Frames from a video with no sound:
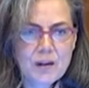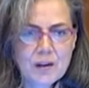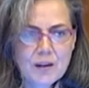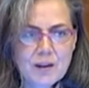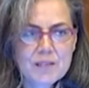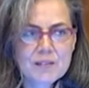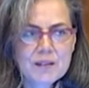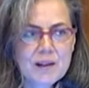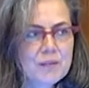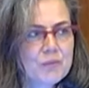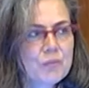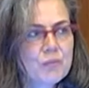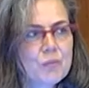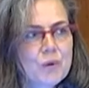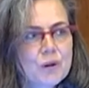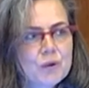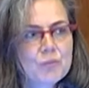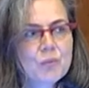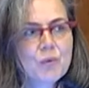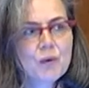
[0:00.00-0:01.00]
at, at,
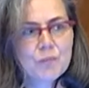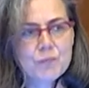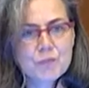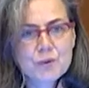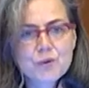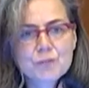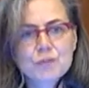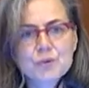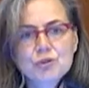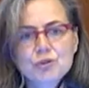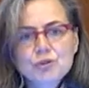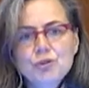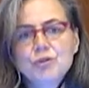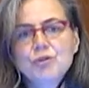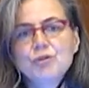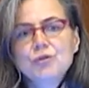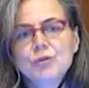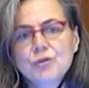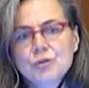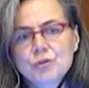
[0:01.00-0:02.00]
at what moment you
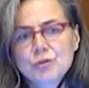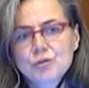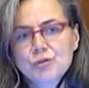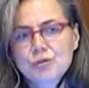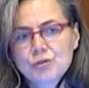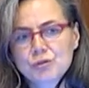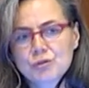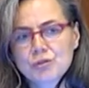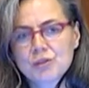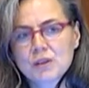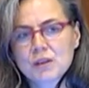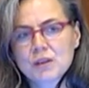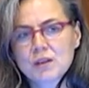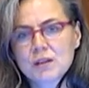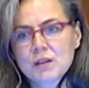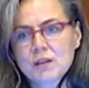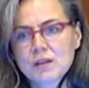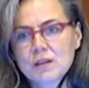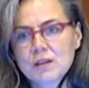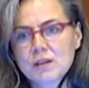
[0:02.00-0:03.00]
use
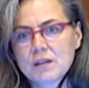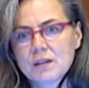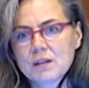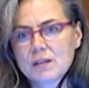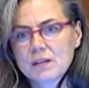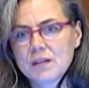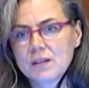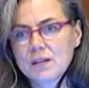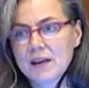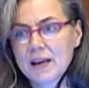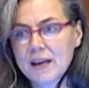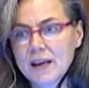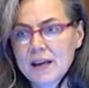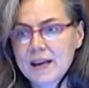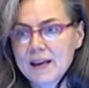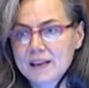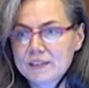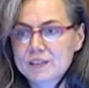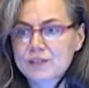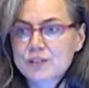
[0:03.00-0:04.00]
uh,
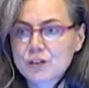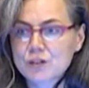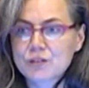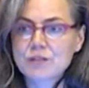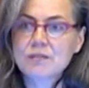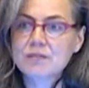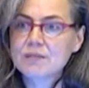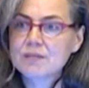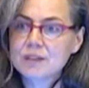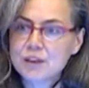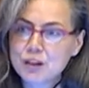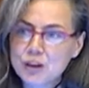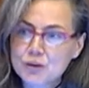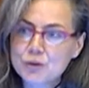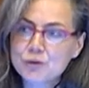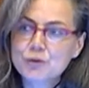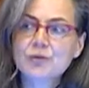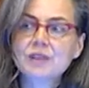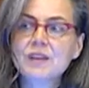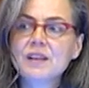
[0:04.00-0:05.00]

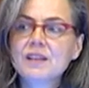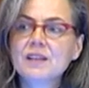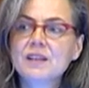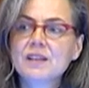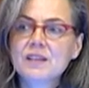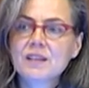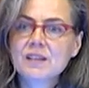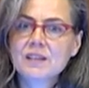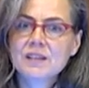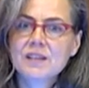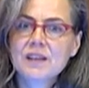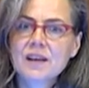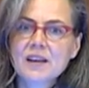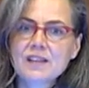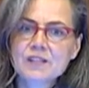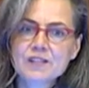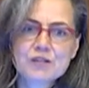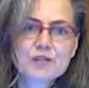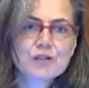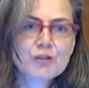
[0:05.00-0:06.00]
excluding,
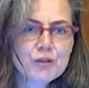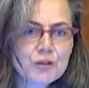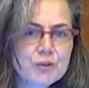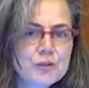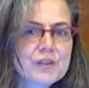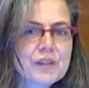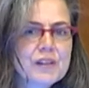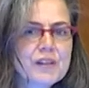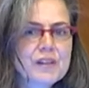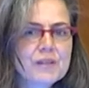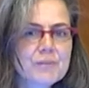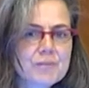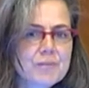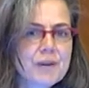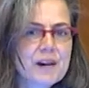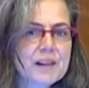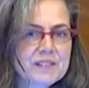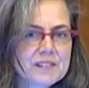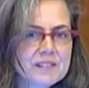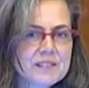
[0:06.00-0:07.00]
excluding
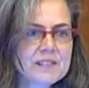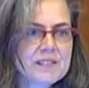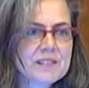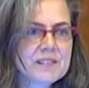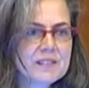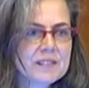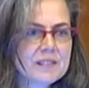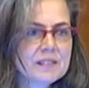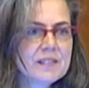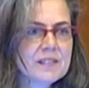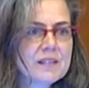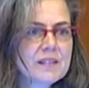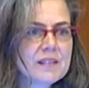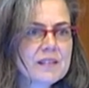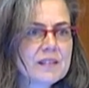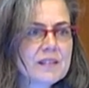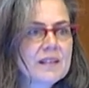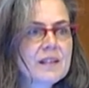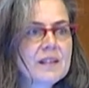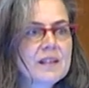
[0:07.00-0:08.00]
practices.
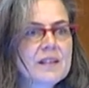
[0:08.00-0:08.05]
Huh?